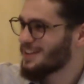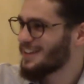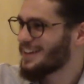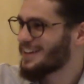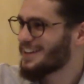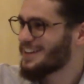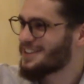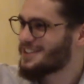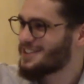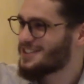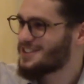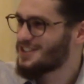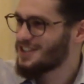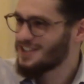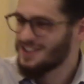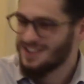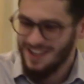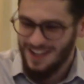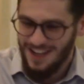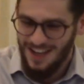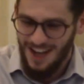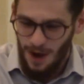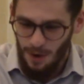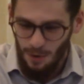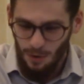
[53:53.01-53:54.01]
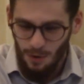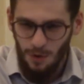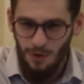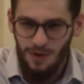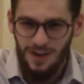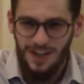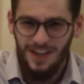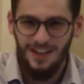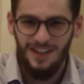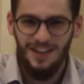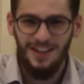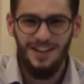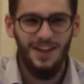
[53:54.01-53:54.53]
Like, it's just a cow. Go
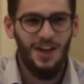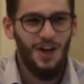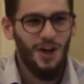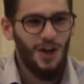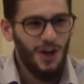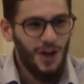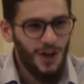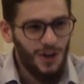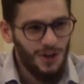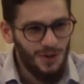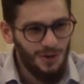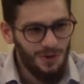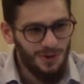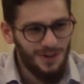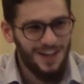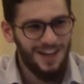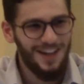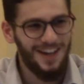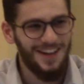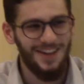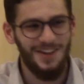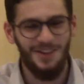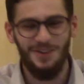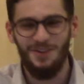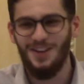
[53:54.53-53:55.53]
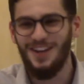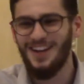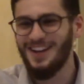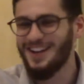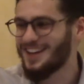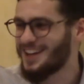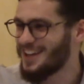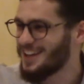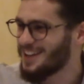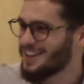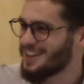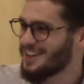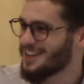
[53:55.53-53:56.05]
kill it, and you're gonna
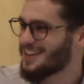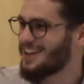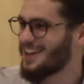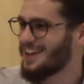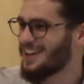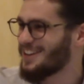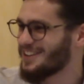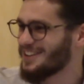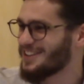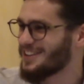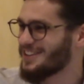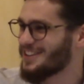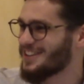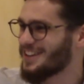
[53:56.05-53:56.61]
get the killer.